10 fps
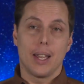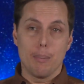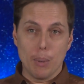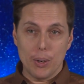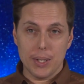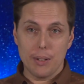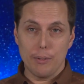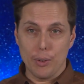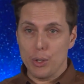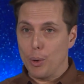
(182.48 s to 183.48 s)
immersive
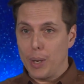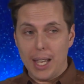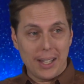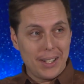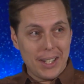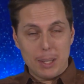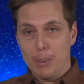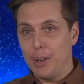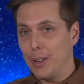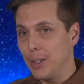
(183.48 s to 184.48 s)
virtual reality
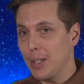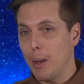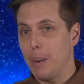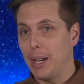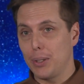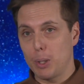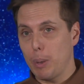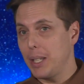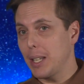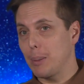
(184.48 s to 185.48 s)
experience about
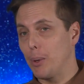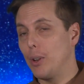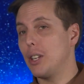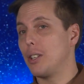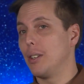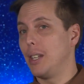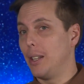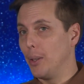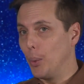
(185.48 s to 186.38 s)
space exploration in the